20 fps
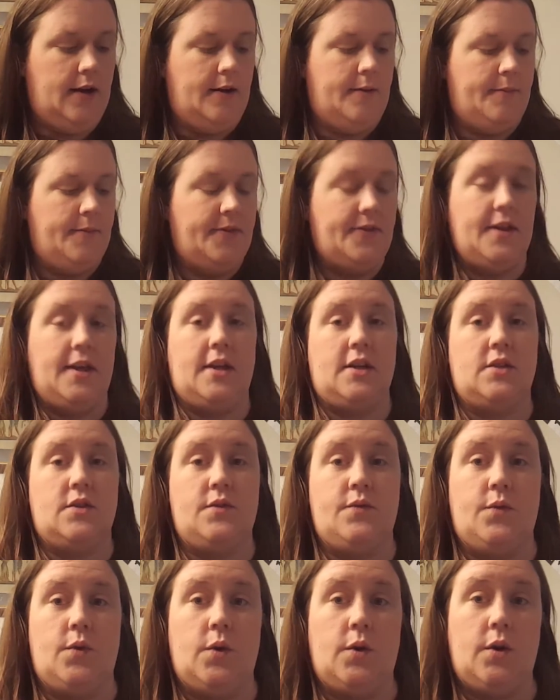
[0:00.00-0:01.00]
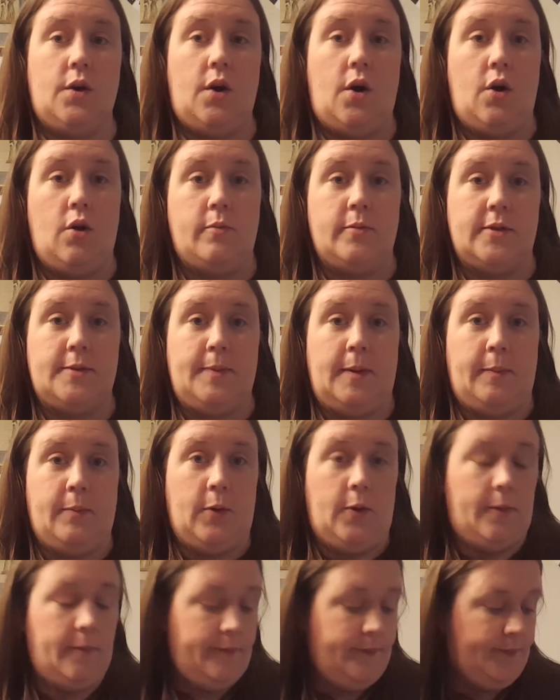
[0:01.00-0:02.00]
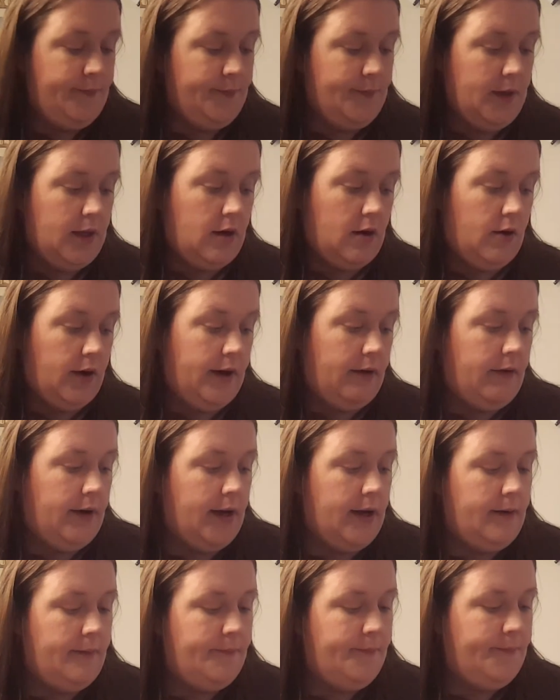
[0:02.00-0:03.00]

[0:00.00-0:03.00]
things for homeless people in our area.